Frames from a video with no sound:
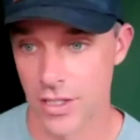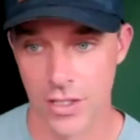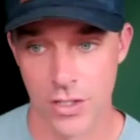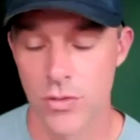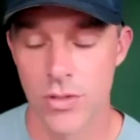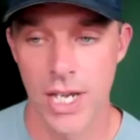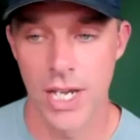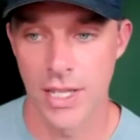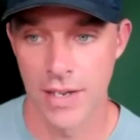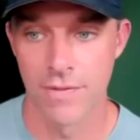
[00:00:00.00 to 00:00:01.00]
you said
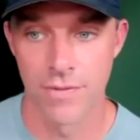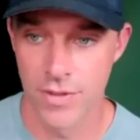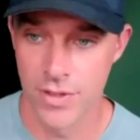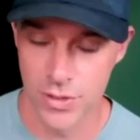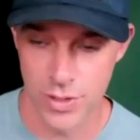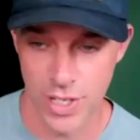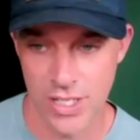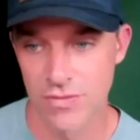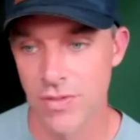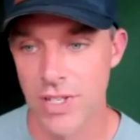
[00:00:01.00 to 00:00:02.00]
it like
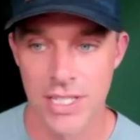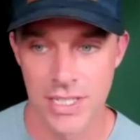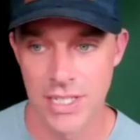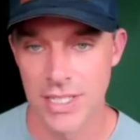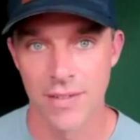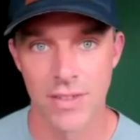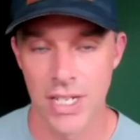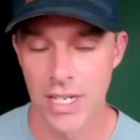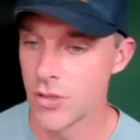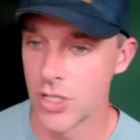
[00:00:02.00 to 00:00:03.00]
2015, 16, 17,
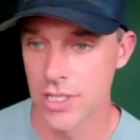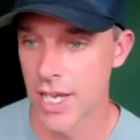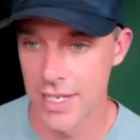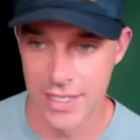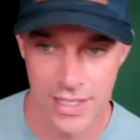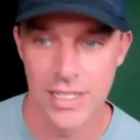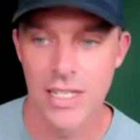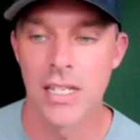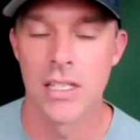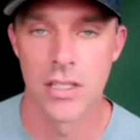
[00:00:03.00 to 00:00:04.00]
it was just like get
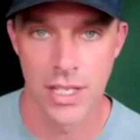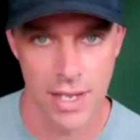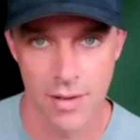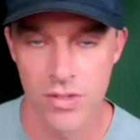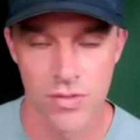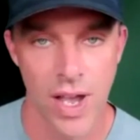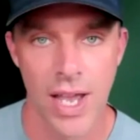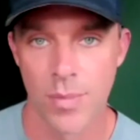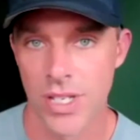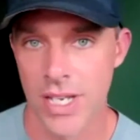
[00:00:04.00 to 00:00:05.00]
leads and that was
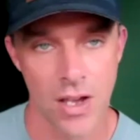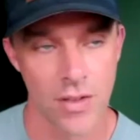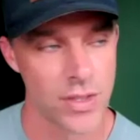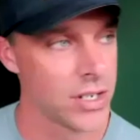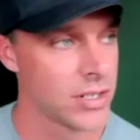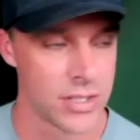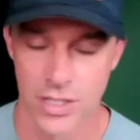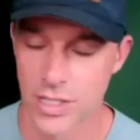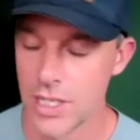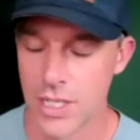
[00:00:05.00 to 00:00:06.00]
fine. Mm. But now mm. there's
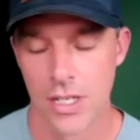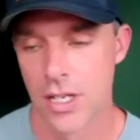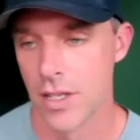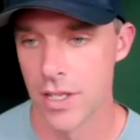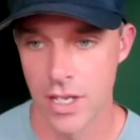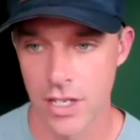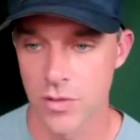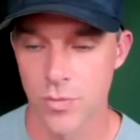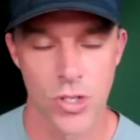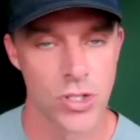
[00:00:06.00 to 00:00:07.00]
the
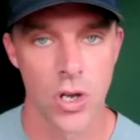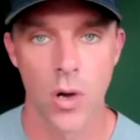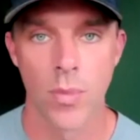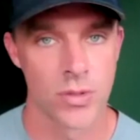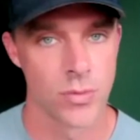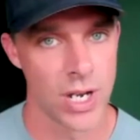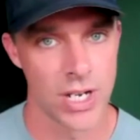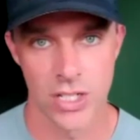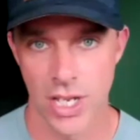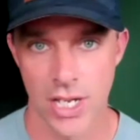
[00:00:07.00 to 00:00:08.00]
customer's so much more
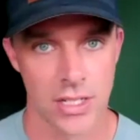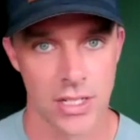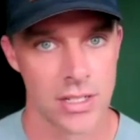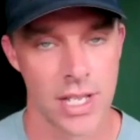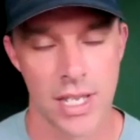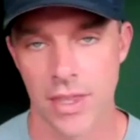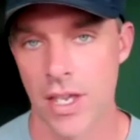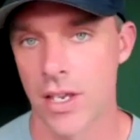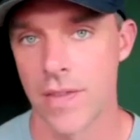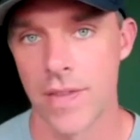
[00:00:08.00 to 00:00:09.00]
educated. Like
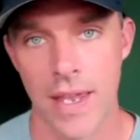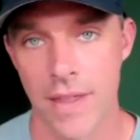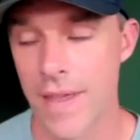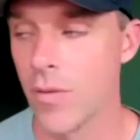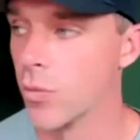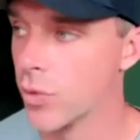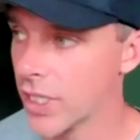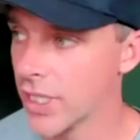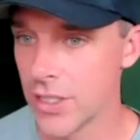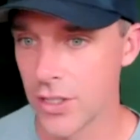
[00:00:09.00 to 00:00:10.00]
they and they and they
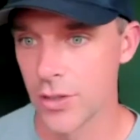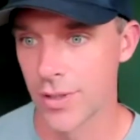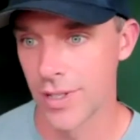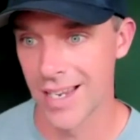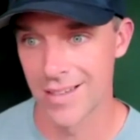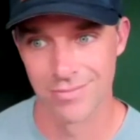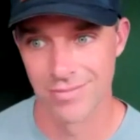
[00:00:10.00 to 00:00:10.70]
really do. They're like,